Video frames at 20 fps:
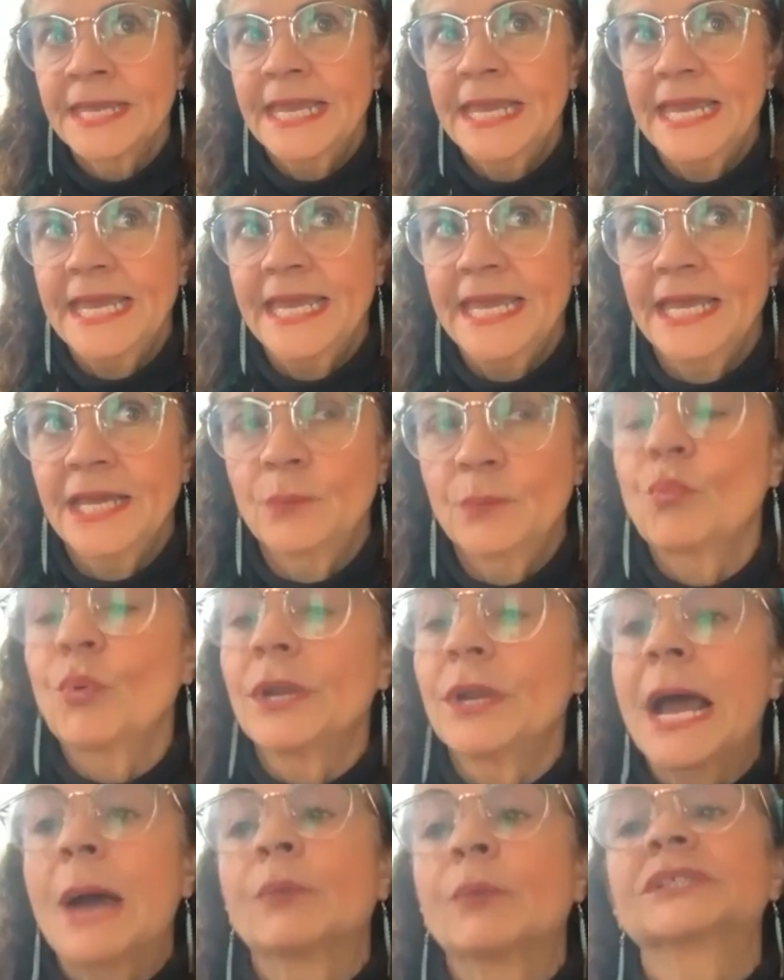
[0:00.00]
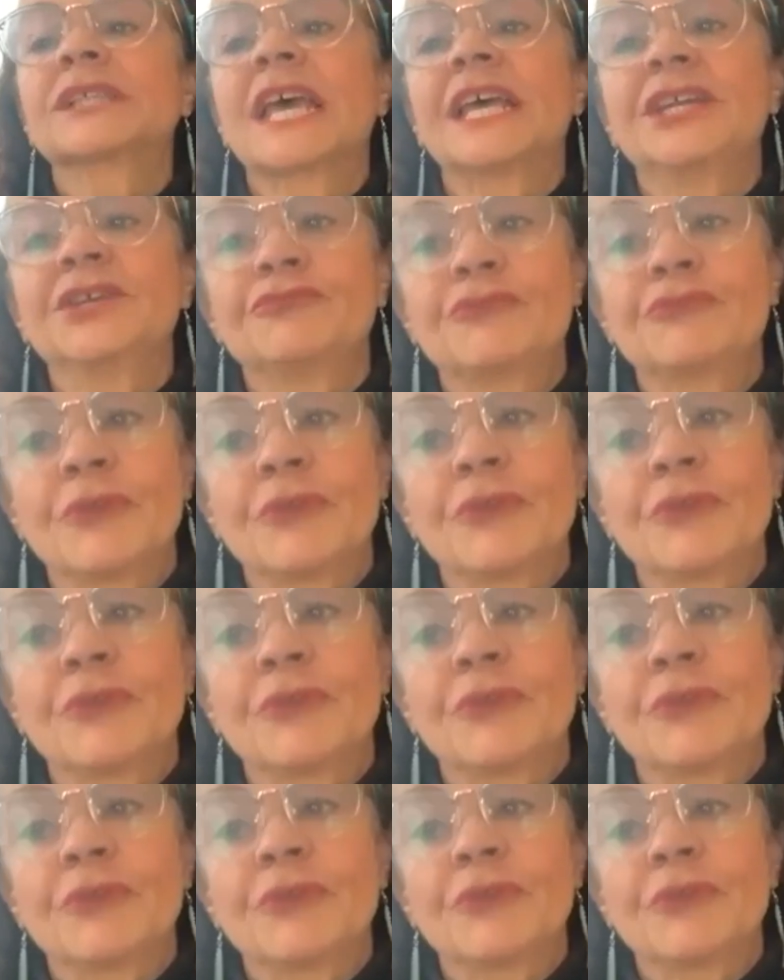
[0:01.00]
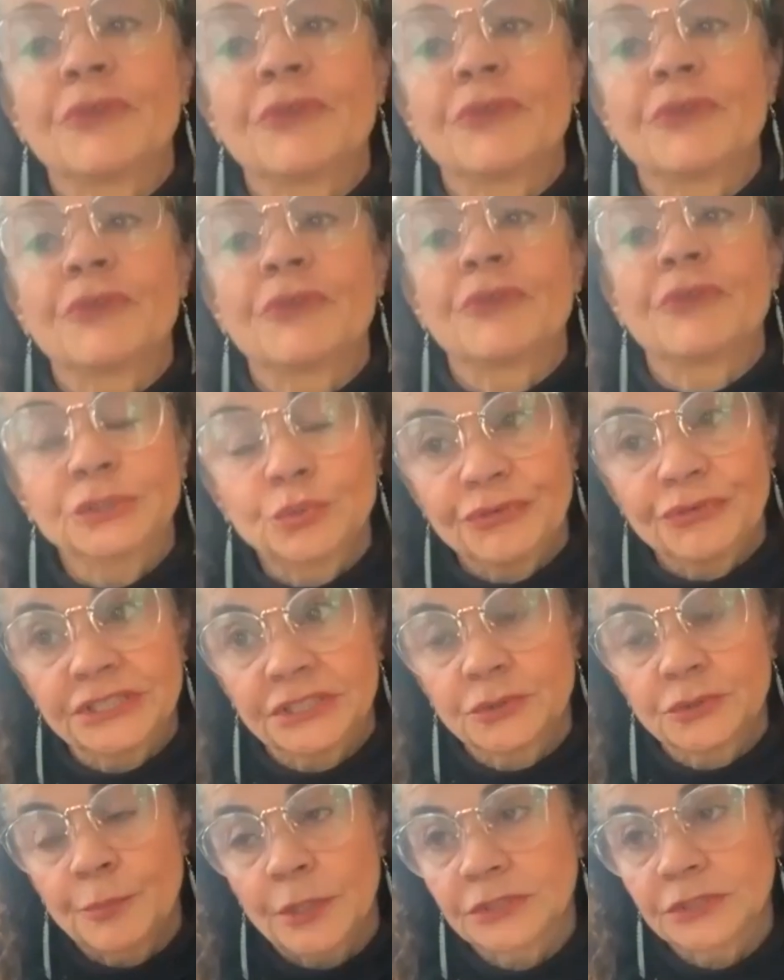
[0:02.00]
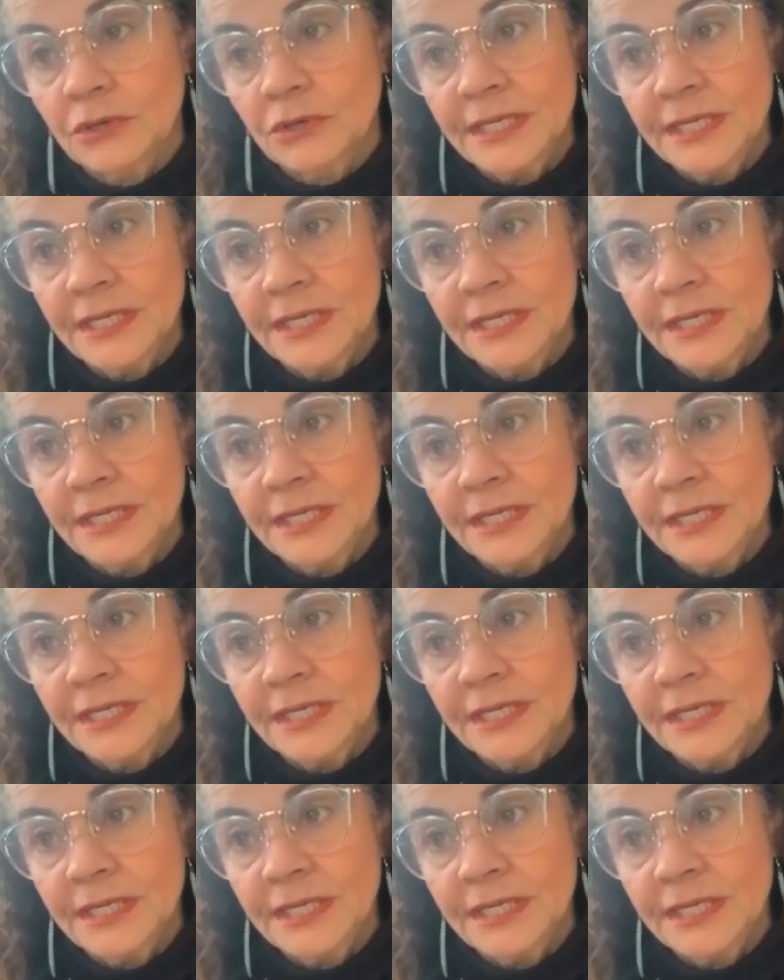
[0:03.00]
And when I was getting ready to return to Puerto Rico,